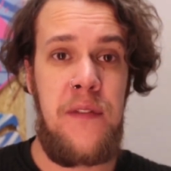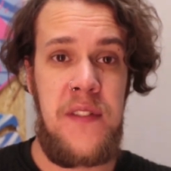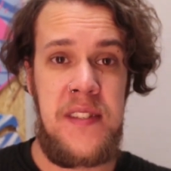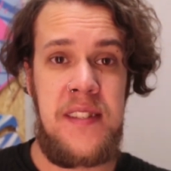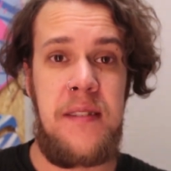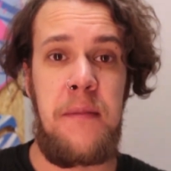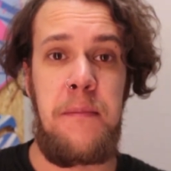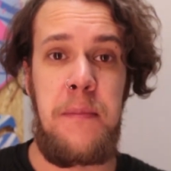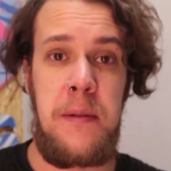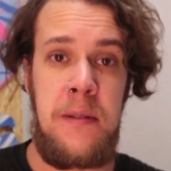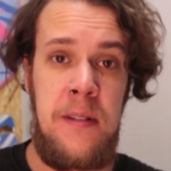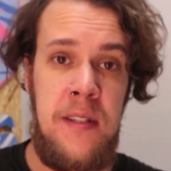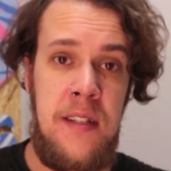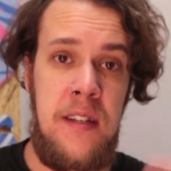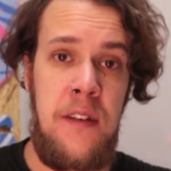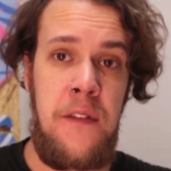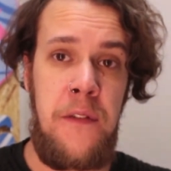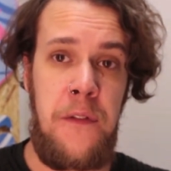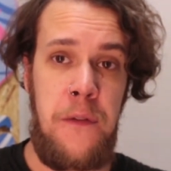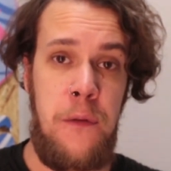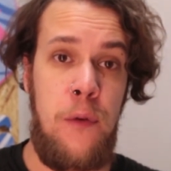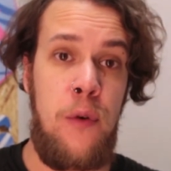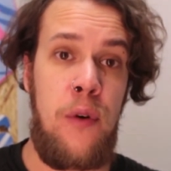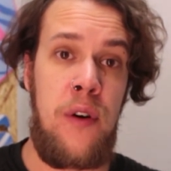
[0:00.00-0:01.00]
visibility
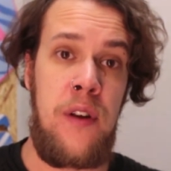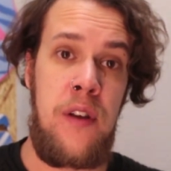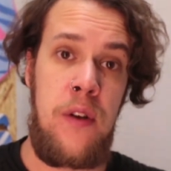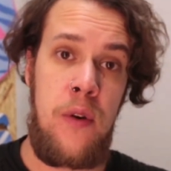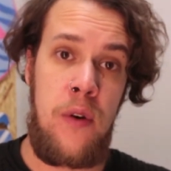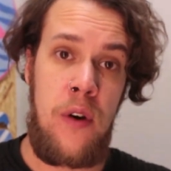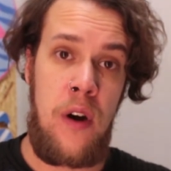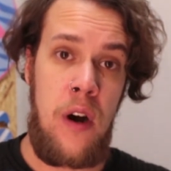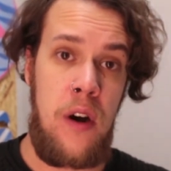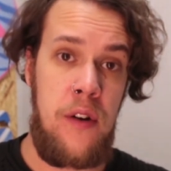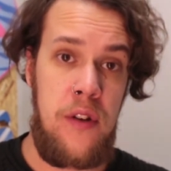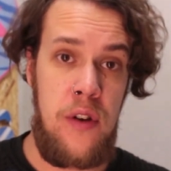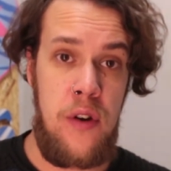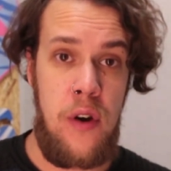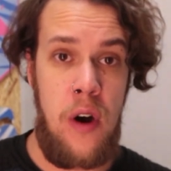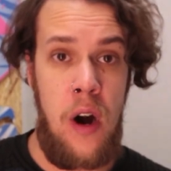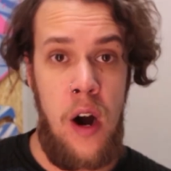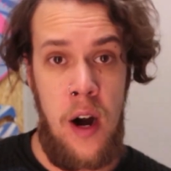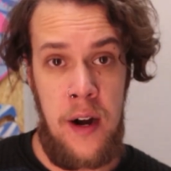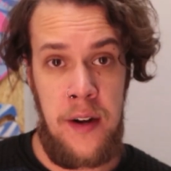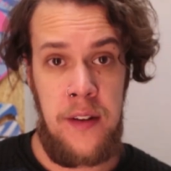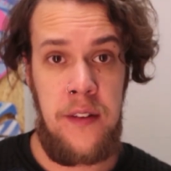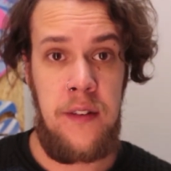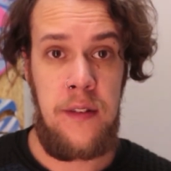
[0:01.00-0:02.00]
for your
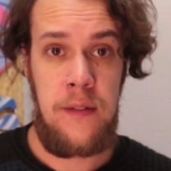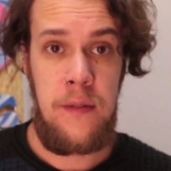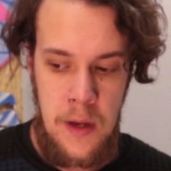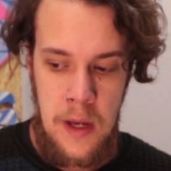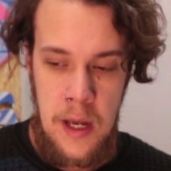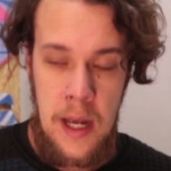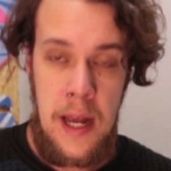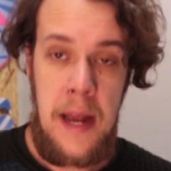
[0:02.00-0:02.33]
art.